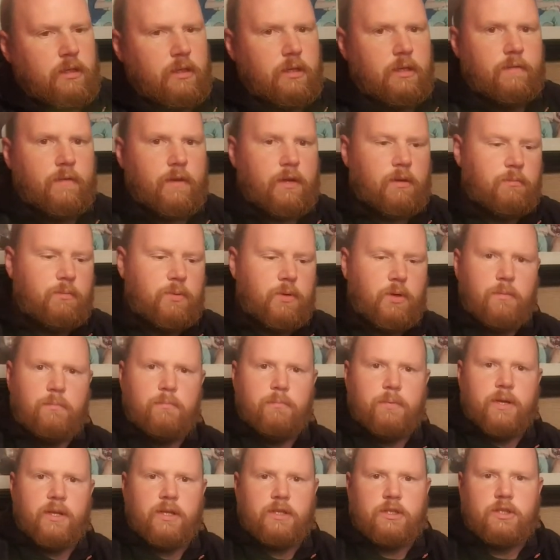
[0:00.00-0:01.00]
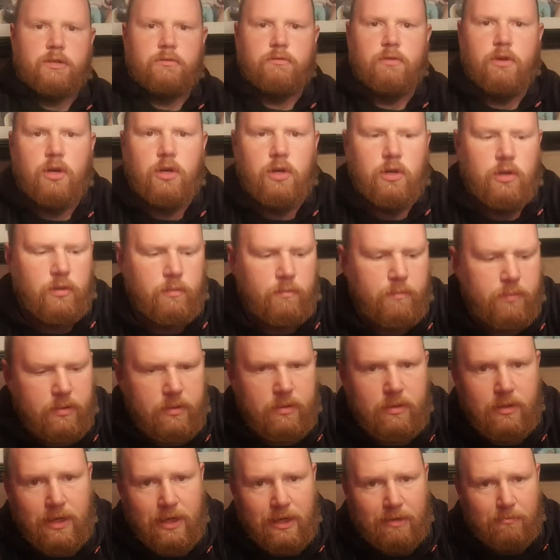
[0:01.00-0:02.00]
if I can put a picture up,
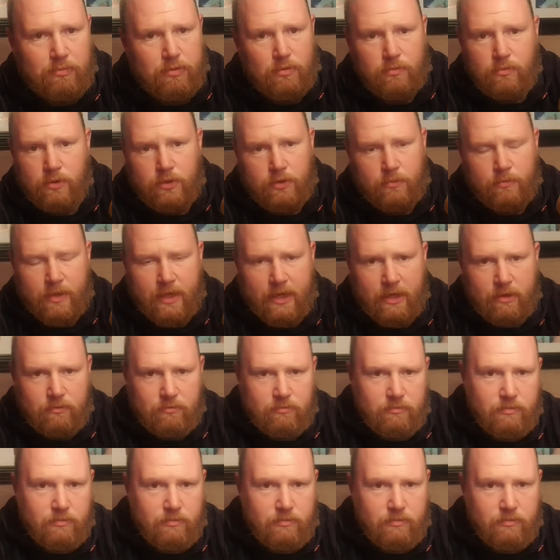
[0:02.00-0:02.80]
I'll put one up now.